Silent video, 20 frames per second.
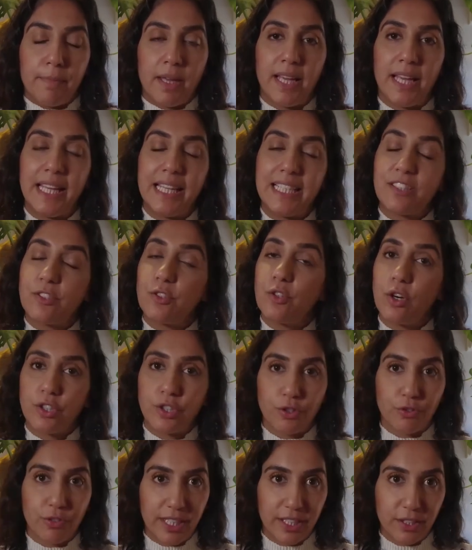it's not a
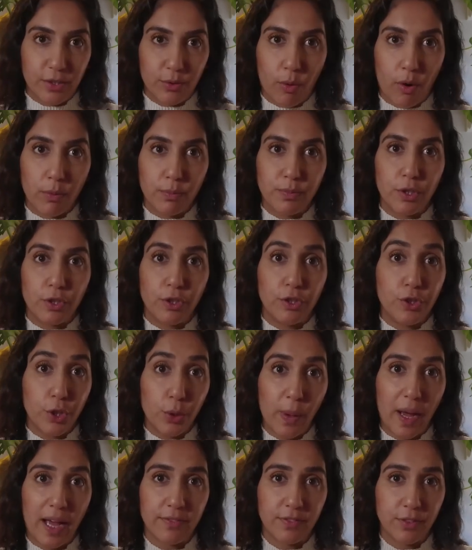straight swap. So you do
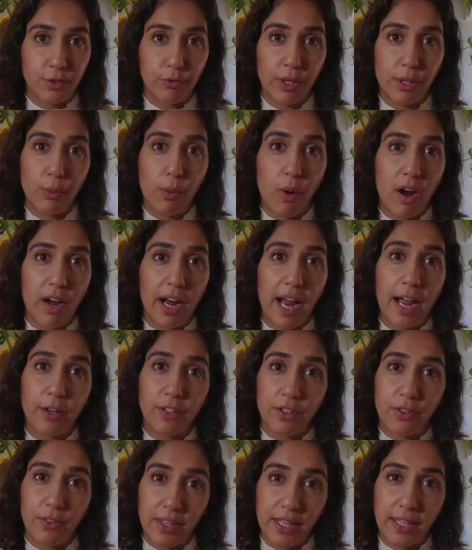have to rewire how
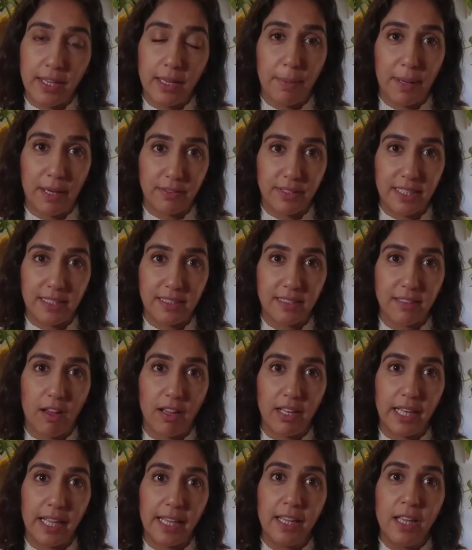you think about it
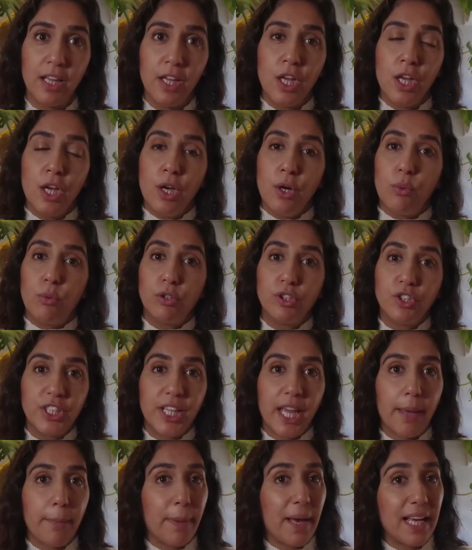slightly. Once you
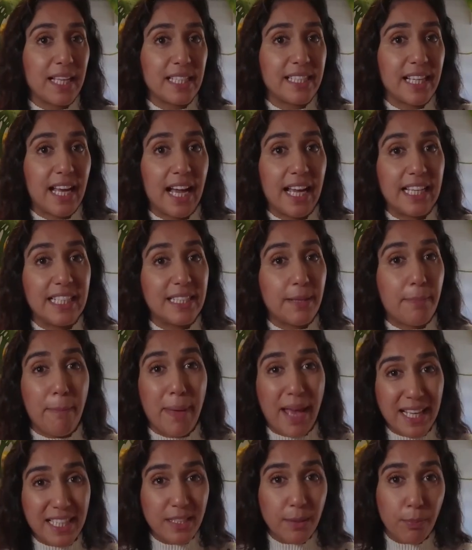get past that, it's a
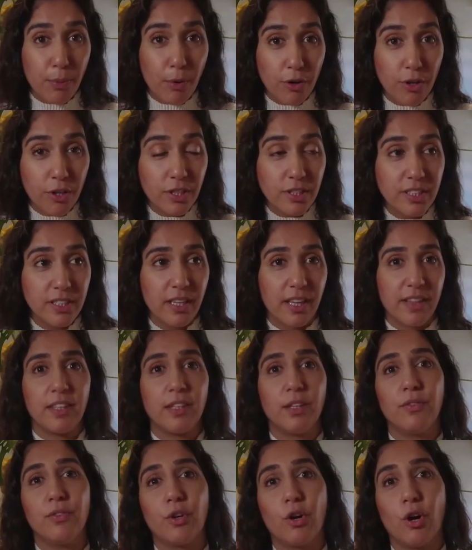better product. I think
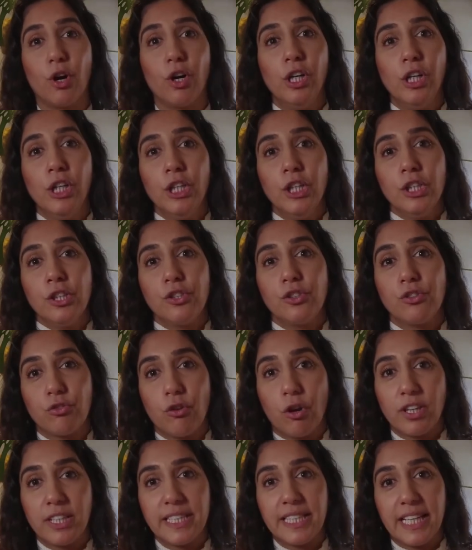you've got
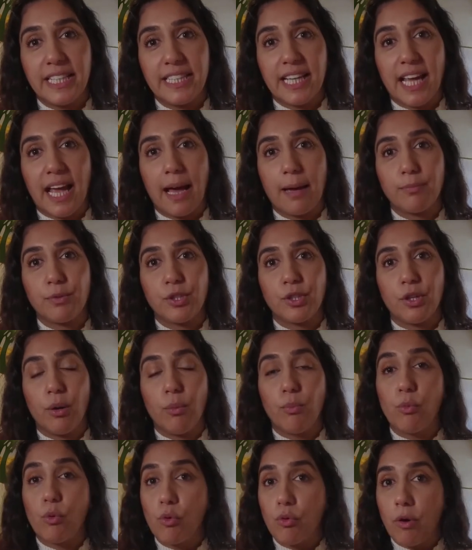stronger data capture,
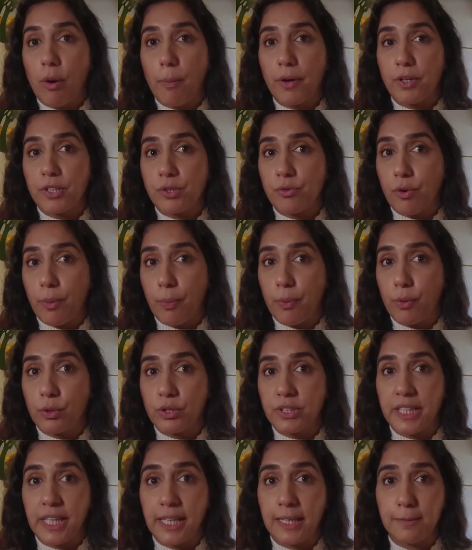more robust
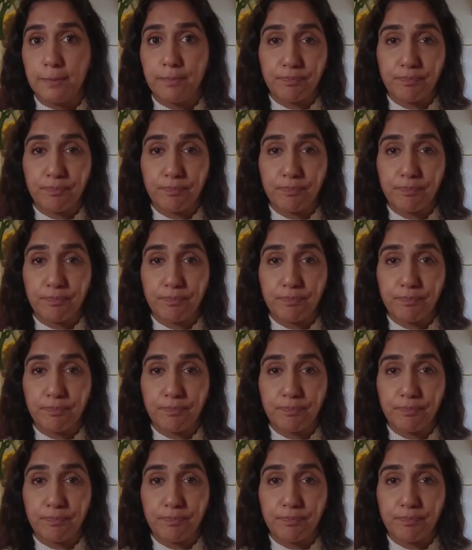reporting,